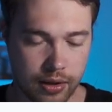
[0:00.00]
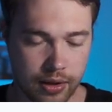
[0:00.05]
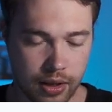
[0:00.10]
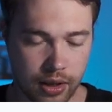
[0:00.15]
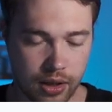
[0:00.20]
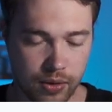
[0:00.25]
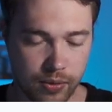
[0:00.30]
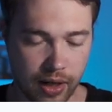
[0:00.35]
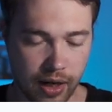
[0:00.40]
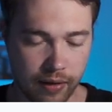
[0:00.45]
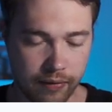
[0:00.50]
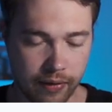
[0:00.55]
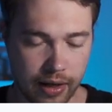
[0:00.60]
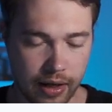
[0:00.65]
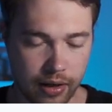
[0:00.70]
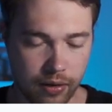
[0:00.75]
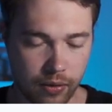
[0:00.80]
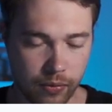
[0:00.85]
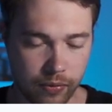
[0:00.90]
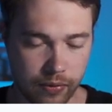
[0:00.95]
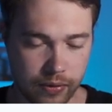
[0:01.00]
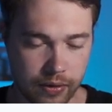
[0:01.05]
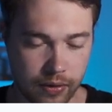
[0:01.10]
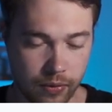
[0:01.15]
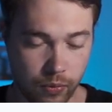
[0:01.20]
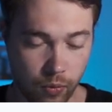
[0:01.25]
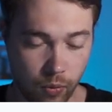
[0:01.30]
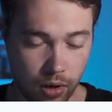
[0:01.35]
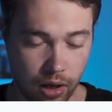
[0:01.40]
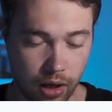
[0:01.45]
Here we have arrow
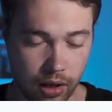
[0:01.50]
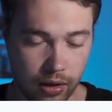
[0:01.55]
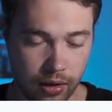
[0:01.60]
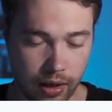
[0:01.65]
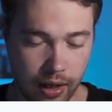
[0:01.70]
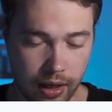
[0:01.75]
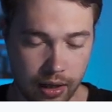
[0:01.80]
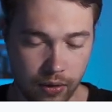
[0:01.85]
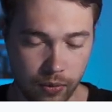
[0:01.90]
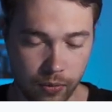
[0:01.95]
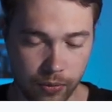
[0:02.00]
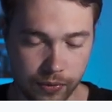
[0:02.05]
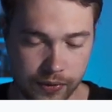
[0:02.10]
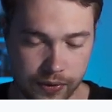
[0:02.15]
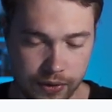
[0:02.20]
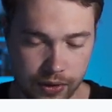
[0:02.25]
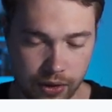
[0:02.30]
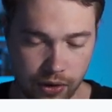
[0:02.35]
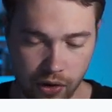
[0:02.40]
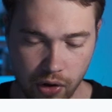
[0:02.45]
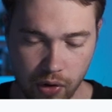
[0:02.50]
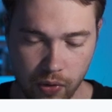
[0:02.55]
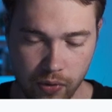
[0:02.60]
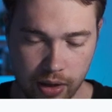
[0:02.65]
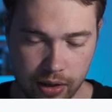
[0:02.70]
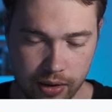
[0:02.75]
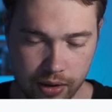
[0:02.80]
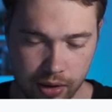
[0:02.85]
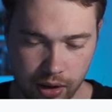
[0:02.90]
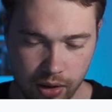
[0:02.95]
with 1, arrow with 0,
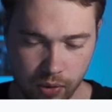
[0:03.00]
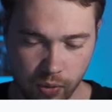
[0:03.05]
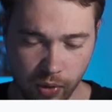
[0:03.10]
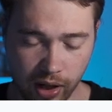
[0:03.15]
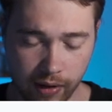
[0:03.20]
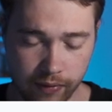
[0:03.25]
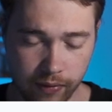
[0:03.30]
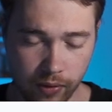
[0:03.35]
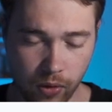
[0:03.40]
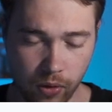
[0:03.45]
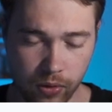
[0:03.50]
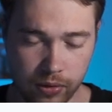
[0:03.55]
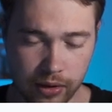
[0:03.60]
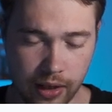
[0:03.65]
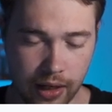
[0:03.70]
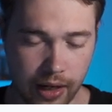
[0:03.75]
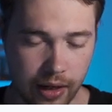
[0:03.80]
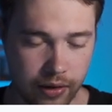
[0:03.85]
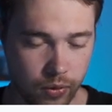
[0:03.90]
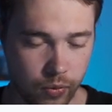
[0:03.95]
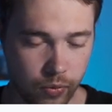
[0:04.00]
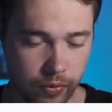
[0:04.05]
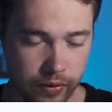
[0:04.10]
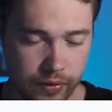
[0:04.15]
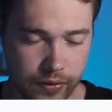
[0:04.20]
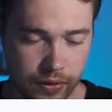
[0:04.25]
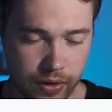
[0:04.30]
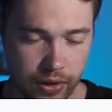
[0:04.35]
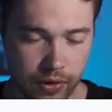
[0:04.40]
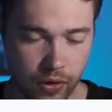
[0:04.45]
and here we have only arrow with
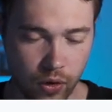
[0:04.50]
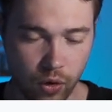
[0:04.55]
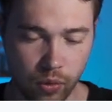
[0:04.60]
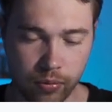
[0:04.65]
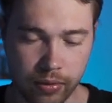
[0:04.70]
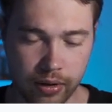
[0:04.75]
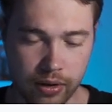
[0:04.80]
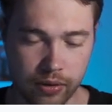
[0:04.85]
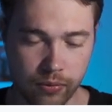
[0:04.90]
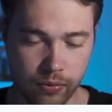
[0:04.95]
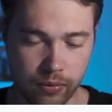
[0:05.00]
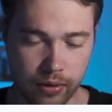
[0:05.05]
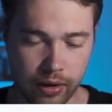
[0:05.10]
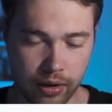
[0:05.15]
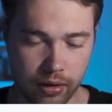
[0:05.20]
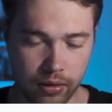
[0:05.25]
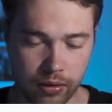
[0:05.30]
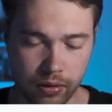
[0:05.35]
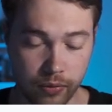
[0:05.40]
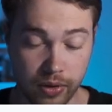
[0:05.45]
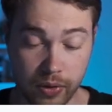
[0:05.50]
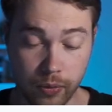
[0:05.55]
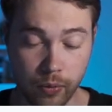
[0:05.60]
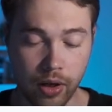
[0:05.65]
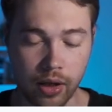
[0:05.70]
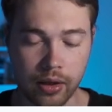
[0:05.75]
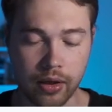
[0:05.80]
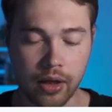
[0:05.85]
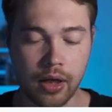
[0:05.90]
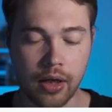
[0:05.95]
0, but with
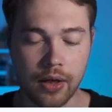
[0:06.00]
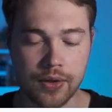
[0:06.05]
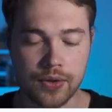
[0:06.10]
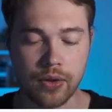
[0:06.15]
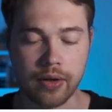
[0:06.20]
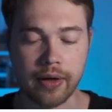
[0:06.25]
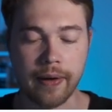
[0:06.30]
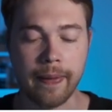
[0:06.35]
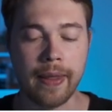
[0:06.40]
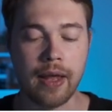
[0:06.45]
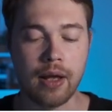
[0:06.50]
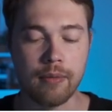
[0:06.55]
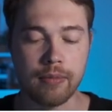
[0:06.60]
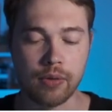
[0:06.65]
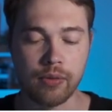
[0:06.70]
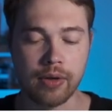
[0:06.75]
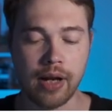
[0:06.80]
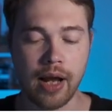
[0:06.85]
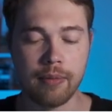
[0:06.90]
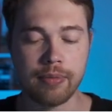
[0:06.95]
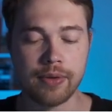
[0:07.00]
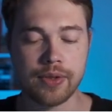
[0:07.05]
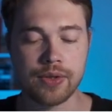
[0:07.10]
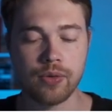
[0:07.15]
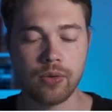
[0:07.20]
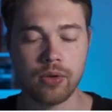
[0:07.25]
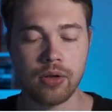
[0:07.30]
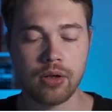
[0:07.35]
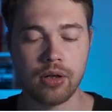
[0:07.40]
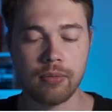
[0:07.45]
1. Sorry, but what happens
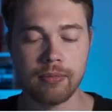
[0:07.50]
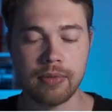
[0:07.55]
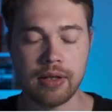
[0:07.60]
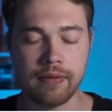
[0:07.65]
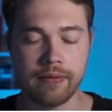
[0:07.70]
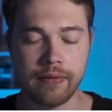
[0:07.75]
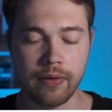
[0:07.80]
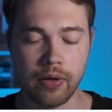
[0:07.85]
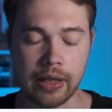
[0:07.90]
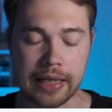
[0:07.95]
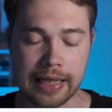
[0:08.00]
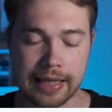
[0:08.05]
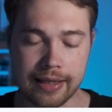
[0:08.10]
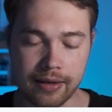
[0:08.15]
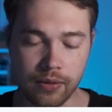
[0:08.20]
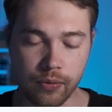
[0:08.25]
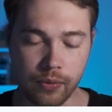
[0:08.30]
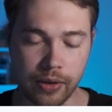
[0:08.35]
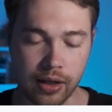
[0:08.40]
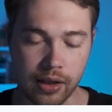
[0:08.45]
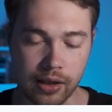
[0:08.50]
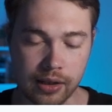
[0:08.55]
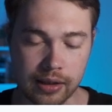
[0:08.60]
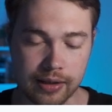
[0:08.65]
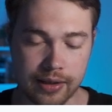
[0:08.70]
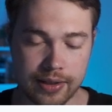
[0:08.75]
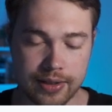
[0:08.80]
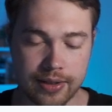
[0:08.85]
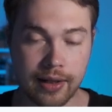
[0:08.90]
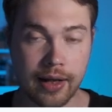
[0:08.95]
if we are in
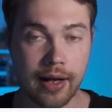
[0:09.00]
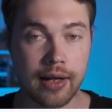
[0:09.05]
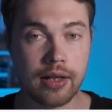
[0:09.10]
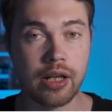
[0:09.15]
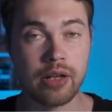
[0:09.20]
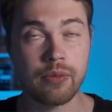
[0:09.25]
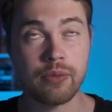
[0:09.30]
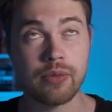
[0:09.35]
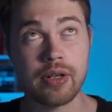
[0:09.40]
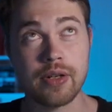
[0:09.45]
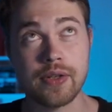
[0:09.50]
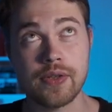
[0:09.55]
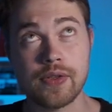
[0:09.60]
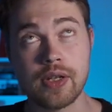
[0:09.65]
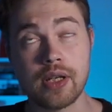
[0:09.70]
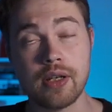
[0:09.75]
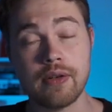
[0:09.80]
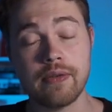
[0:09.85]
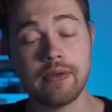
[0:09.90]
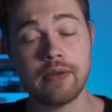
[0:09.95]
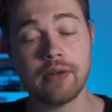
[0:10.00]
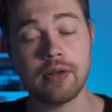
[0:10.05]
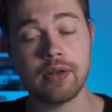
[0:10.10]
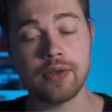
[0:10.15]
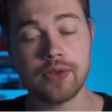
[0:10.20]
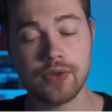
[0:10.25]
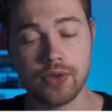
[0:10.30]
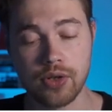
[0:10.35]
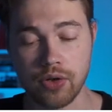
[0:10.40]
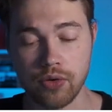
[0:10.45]
this state and we receive
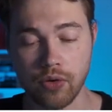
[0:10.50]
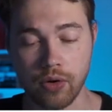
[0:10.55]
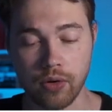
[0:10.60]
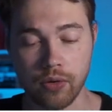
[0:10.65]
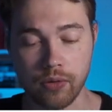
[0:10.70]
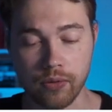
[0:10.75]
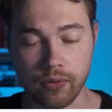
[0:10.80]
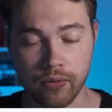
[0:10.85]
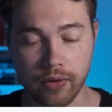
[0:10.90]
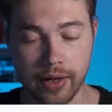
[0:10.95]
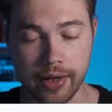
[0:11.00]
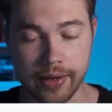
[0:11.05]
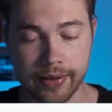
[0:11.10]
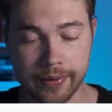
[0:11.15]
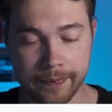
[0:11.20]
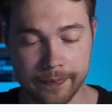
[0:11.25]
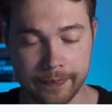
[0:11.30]
0, right?